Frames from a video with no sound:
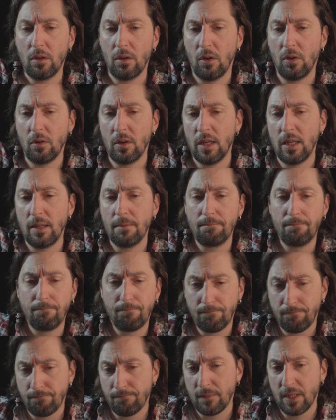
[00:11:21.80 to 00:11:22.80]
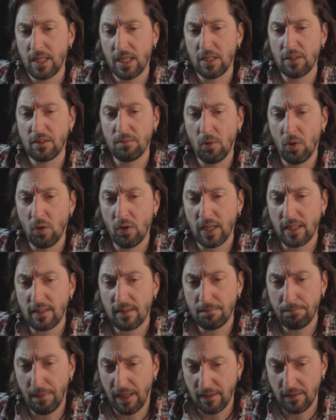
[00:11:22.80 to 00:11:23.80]
Only it is more
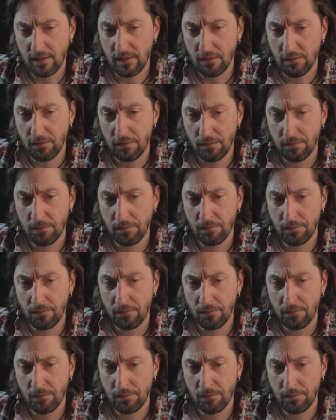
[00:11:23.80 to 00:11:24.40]
expensive.